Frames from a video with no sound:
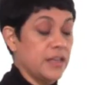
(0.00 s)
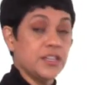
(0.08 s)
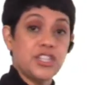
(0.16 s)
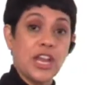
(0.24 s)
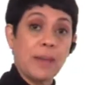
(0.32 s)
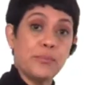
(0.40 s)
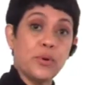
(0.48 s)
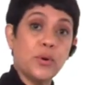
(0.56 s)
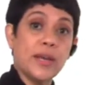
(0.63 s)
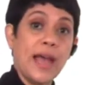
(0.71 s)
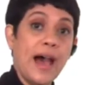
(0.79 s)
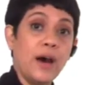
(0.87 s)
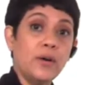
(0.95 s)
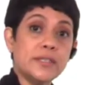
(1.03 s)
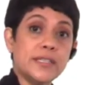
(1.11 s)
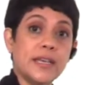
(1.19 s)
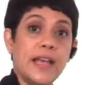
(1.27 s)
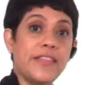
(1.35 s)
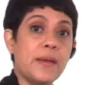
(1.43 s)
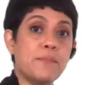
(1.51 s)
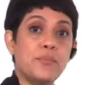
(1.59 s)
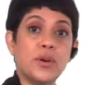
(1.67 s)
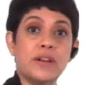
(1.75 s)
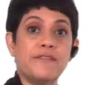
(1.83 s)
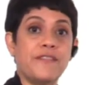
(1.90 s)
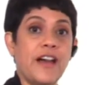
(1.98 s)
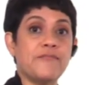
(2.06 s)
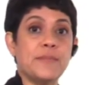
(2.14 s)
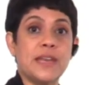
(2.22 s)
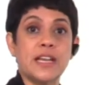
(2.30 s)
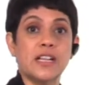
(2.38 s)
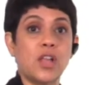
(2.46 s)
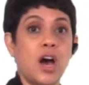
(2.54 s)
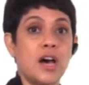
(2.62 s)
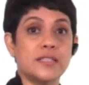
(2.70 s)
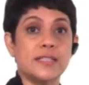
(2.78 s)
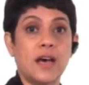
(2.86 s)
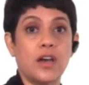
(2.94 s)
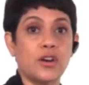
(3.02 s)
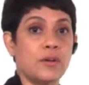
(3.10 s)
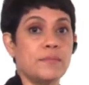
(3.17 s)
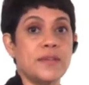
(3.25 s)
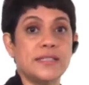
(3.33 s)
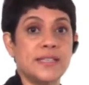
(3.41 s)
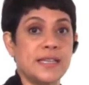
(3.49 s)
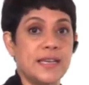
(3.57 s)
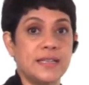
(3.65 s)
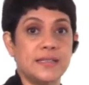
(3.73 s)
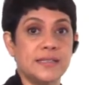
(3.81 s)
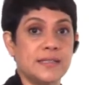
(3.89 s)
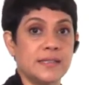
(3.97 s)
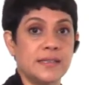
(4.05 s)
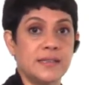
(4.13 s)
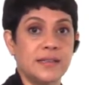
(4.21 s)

shampoo it out, and then put a 5-minute gloss on her mids and ends.